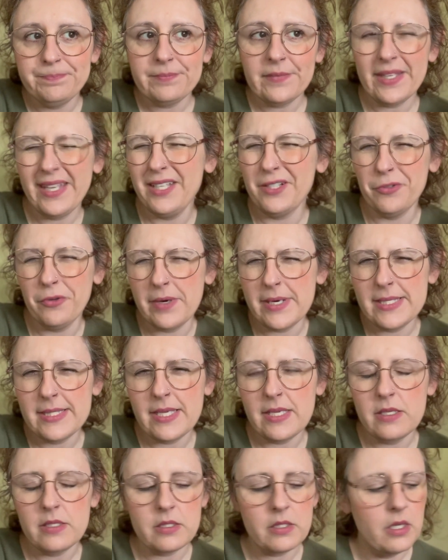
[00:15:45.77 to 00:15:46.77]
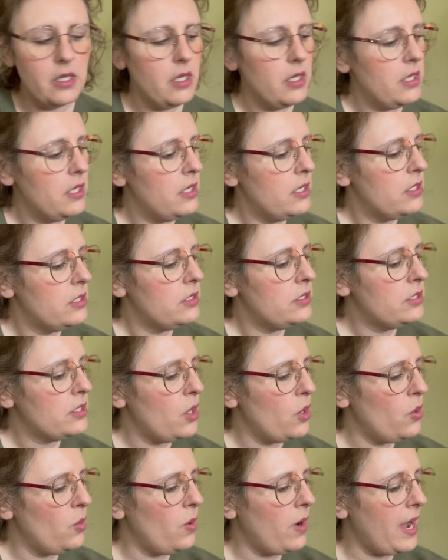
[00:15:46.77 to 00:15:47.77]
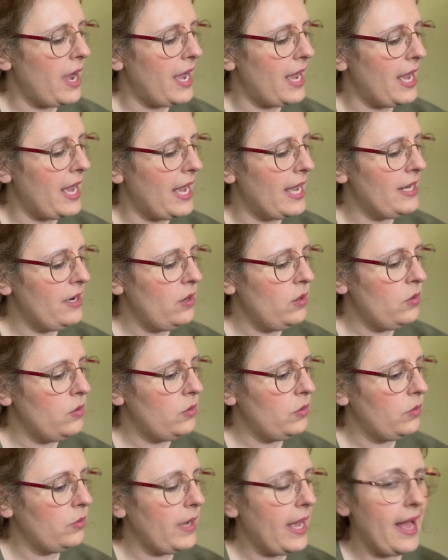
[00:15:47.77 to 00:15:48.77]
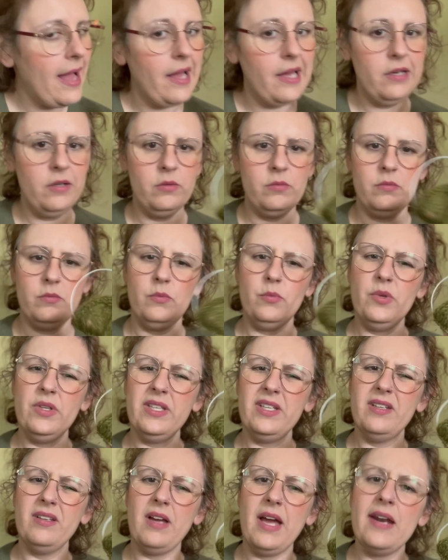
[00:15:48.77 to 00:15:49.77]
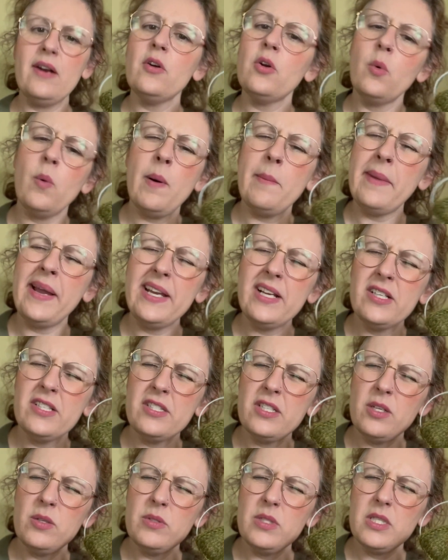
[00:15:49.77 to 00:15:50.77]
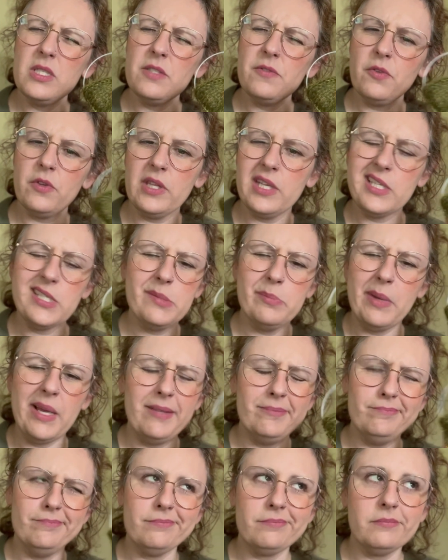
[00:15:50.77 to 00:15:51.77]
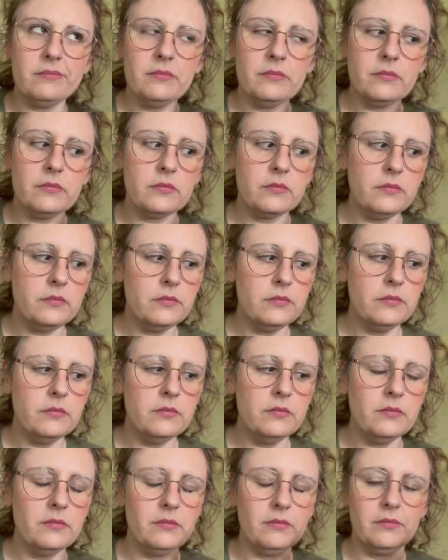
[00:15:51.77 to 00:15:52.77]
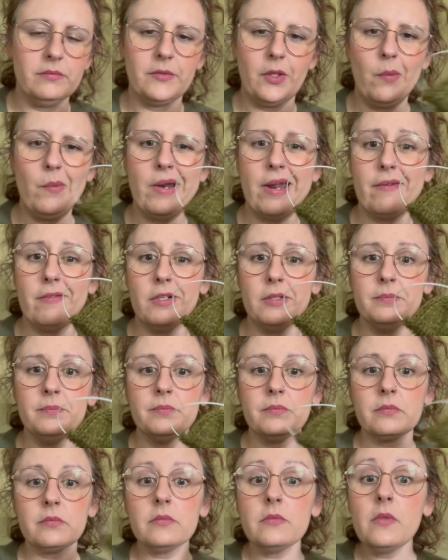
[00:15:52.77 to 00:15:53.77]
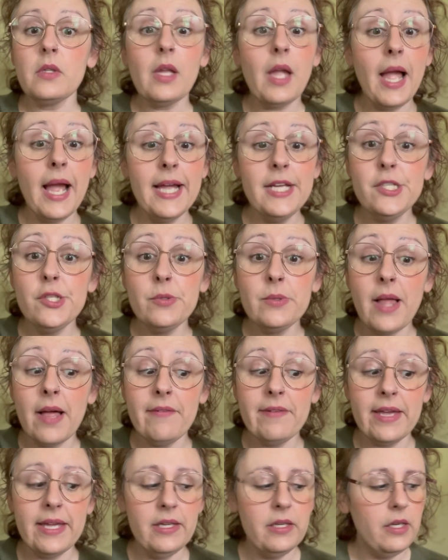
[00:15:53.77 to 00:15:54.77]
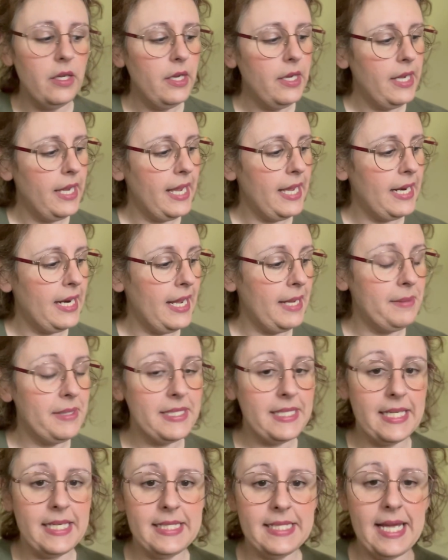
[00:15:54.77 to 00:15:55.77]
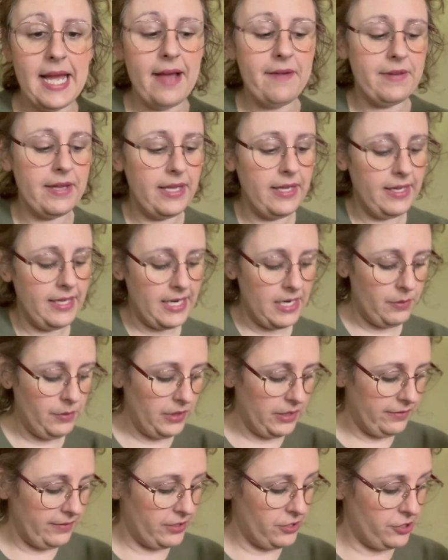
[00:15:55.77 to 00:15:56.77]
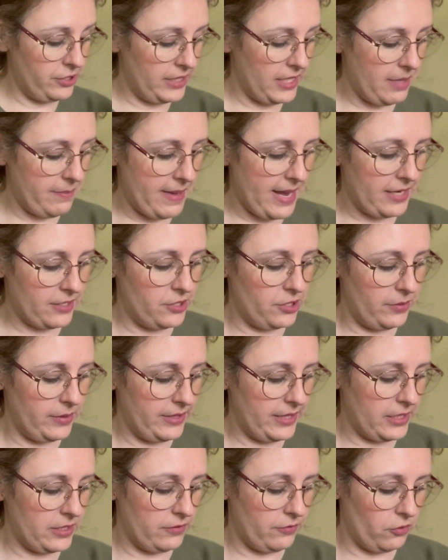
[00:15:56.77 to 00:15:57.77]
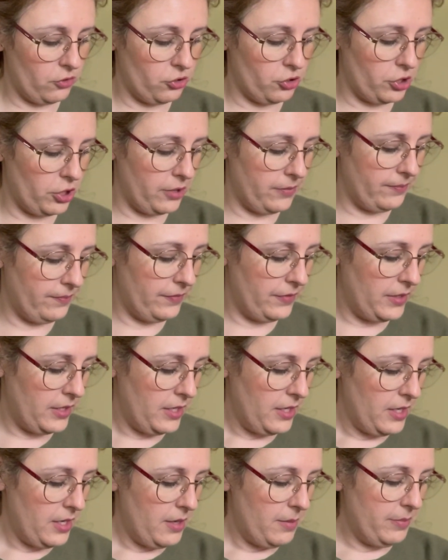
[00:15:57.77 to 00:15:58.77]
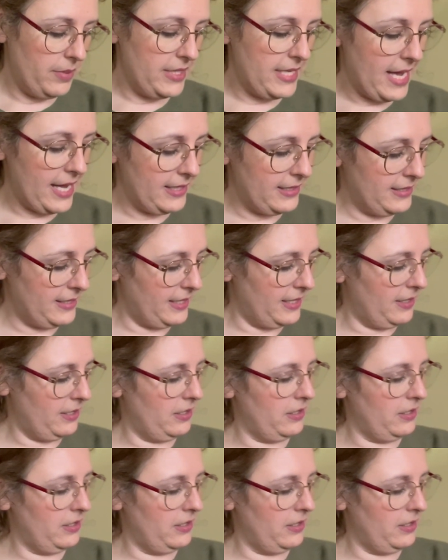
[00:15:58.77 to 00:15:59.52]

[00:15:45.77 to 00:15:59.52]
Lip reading: increases. So I don't know what my excuse is for this, but whatever. I do love it, and I am excited to have it, and I will eventually get back to it, that's for sure. But yeah, it's like,